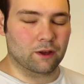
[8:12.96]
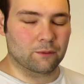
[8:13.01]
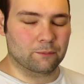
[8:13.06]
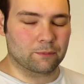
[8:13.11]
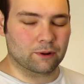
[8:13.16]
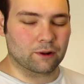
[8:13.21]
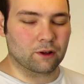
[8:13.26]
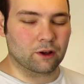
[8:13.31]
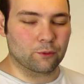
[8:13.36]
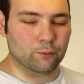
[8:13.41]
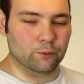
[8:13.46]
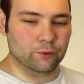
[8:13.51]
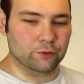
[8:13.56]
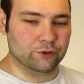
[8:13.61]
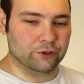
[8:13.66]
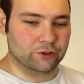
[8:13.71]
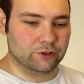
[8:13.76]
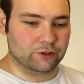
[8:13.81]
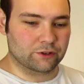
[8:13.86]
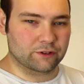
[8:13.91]

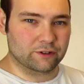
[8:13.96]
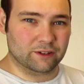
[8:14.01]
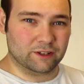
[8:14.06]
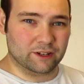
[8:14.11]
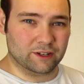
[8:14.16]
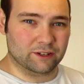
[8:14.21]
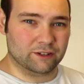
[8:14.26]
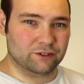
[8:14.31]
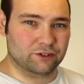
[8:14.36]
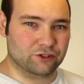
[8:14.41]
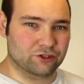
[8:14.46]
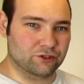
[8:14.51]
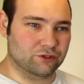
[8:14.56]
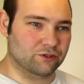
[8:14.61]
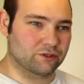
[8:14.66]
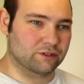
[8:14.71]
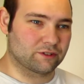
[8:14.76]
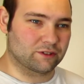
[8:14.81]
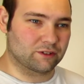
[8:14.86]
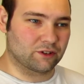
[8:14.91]
plywood, it should,
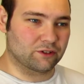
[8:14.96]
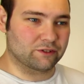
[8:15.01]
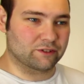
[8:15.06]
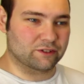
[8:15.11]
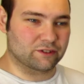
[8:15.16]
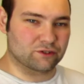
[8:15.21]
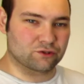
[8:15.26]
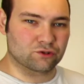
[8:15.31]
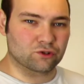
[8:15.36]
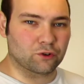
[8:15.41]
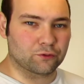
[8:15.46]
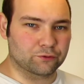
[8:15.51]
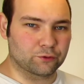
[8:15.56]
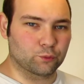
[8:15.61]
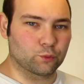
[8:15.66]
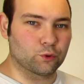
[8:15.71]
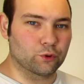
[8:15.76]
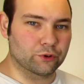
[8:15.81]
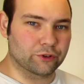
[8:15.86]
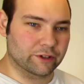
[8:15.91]
because it's a softer
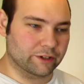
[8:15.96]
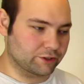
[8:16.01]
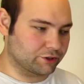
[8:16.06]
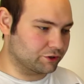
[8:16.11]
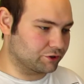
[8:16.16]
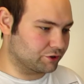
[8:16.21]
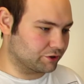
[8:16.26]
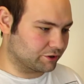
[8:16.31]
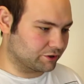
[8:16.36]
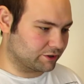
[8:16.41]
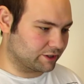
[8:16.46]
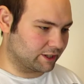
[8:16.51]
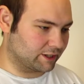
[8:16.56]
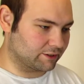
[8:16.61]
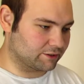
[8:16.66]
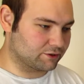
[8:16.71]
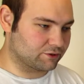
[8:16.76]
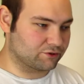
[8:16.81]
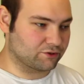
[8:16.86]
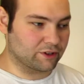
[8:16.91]
wood, it should just sink
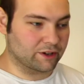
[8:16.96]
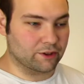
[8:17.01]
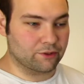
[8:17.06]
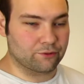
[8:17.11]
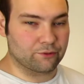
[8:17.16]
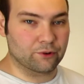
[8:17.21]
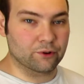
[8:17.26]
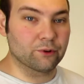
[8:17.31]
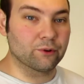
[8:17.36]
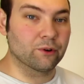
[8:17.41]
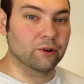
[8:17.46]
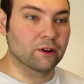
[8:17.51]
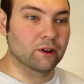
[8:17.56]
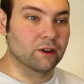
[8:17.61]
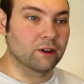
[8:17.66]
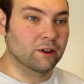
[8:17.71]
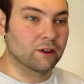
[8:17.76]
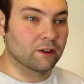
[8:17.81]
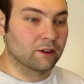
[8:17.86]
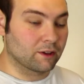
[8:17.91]
straight through.
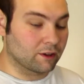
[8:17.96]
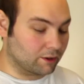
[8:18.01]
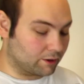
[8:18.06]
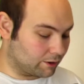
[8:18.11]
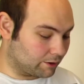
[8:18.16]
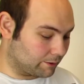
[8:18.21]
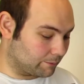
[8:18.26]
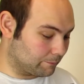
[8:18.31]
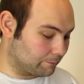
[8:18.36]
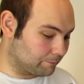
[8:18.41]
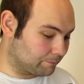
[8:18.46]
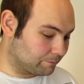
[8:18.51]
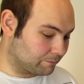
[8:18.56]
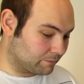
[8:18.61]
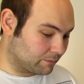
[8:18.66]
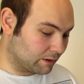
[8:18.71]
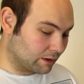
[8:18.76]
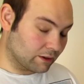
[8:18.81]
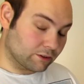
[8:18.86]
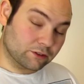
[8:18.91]
Don't
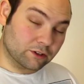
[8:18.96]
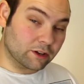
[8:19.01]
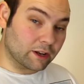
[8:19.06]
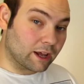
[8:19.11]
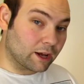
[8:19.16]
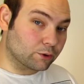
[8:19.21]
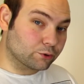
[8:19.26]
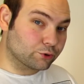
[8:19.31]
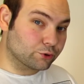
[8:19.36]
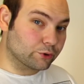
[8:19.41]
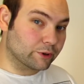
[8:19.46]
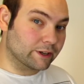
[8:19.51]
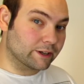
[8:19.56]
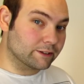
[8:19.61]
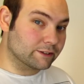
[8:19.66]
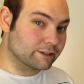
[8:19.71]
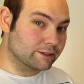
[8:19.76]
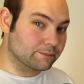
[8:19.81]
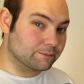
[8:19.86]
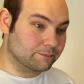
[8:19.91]
know how true it
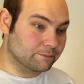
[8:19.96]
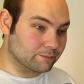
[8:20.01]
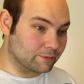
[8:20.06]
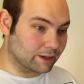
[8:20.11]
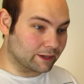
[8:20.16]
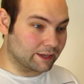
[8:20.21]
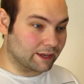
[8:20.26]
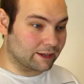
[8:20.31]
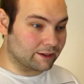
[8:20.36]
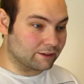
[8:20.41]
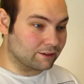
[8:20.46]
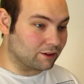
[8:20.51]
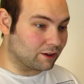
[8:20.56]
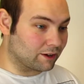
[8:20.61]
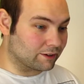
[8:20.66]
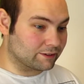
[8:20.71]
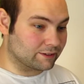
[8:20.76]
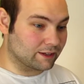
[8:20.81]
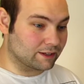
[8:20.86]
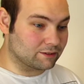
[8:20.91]
is. Again, like
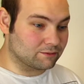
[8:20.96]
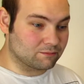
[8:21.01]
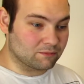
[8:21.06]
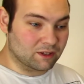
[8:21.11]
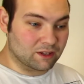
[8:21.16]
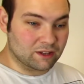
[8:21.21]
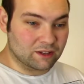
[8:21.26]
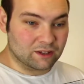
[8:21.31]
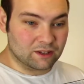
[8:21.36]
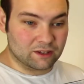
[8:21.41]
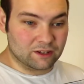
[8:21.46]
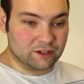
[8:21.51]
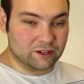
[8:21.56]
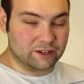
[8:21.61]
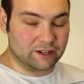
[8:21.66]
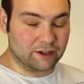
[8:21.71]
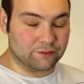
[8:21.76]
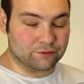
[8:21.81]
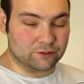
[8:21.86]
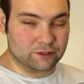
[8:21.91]
I said, you'd
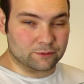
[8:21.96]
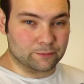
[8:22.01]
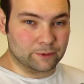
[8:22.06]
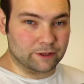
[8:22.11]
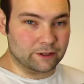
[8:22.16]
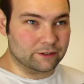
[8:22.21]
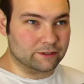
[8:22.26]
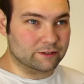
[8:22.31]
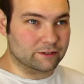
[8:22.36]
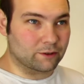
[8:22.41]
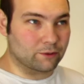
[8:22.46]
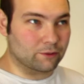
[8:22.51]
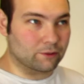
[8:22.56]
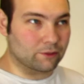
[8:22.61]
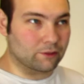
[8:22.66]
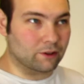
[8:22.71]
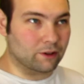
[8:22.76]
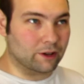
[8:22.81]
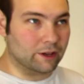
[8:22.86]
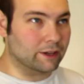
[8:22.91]
have to speak to
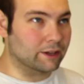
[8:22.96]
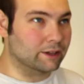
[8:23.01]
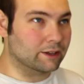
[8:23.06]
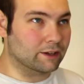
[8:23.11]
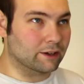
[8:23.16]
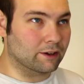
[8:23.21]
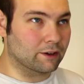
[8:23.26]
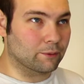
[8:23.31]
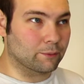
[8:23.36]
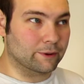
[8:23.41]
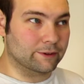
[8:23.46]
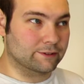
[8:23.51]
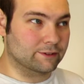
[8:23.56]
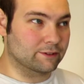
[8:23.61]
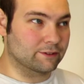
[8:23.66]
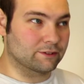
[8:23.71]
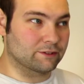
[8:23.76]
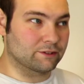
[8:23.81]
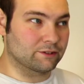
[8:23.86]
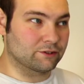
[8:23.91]
someone like
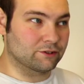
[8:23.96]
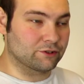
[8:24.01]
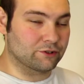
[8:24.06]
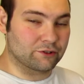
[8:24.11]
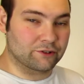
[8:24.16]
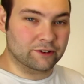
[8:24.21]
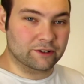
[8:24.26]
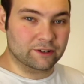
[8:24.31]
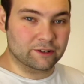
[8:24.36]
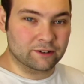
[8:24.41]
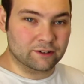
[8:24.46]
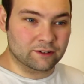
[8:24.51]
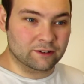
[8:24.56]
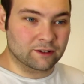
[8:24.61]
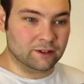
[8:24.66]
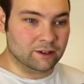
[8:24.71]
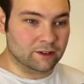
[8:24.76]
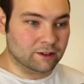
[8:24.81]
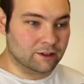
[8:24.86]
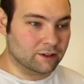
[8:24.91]
Western Centurion,
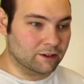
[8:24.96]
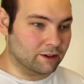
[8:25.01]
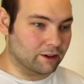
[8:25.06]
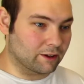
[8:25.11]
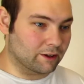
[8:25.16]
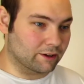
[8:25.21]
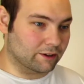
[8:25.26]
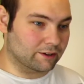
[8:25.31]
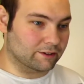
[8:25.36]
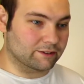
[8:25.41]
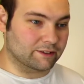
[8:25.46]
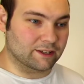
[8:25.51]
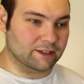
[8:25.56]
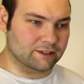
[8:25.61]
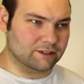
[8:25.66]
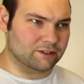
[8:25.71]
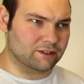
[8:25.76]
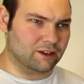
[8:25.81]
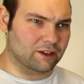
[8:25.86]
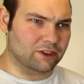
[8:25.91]
because
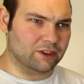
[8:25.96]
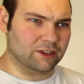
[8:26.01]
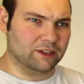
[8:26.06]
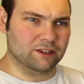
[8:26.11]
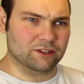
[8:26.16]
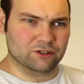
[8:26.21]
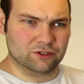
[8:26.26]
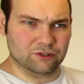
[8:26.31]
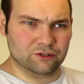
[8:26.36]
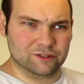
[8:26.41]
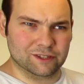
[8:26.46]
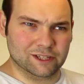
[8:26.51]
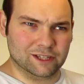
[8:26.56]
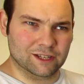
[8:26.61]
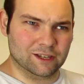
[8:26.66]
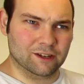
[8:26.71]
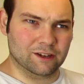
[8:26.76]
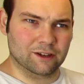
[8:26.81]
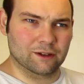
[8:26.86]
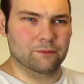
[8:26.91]
I think he's
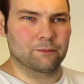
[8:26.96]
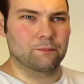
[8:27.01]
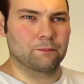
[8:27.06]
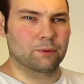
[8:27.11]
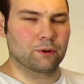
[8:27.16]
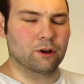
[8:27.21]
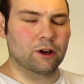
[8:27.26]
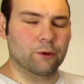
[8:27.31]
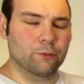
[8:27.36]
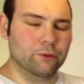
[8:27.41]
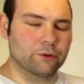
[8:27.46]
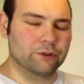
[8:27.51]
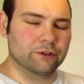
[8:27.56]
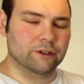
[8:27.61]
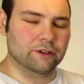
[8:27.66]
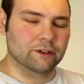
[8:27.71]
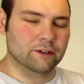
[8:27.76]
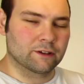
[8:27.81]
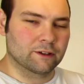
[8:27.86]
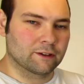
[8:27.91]
using plywood.
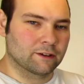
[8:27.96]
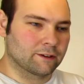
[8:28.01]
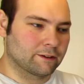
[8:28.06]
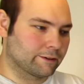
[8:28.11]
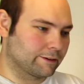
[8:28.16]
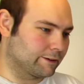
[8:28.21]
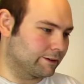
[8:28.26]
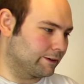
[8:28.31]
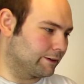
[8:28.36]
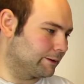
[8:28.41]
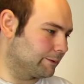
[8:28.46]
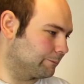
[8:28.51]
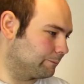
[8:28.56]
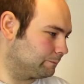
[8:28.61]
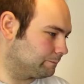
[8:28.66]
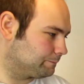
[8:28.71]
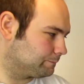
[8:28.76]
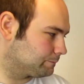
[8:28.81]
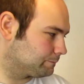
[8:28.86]
But